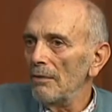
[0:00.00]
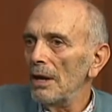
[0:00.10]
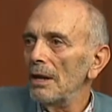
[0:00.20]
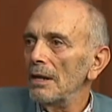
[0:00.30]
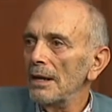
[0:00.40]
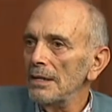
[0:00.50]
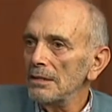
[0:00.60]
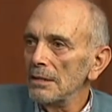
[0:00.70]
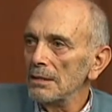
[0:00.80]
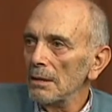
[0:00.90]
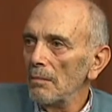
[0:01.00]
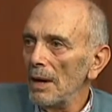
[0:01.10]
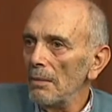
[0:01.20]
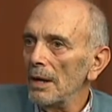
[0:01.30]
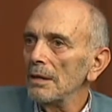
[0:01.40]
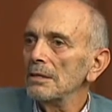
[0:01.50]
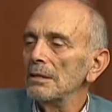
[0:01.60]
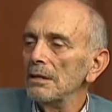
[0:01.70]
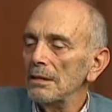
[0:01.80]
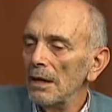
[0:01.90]
He had tasted some, maybe at the
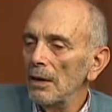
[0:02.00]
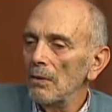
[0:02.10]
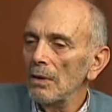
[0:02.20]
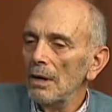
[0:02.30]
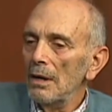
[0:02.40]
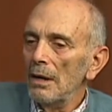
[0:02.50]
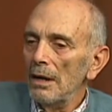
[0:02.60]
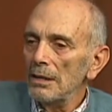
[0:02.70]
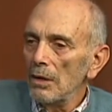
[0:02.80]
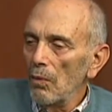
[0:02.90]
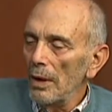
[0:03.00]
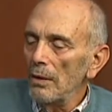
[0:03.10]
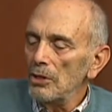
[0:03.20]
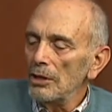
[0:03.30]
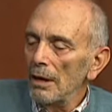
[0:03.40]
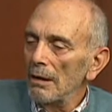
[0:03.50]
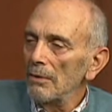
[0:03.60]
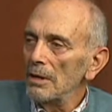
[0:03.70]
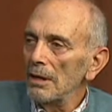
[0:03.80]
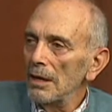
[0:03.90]
Centennial. He said, "Why don't you
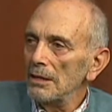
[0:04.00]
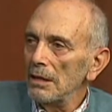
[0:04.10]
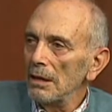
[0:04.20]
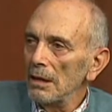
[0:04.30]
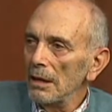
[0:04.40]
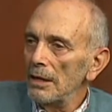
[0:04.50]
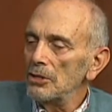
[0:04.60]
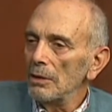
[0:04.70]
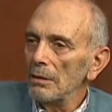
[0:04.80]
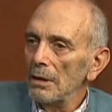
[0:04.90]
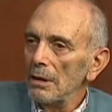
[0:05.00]
advertise it in the Ledger?"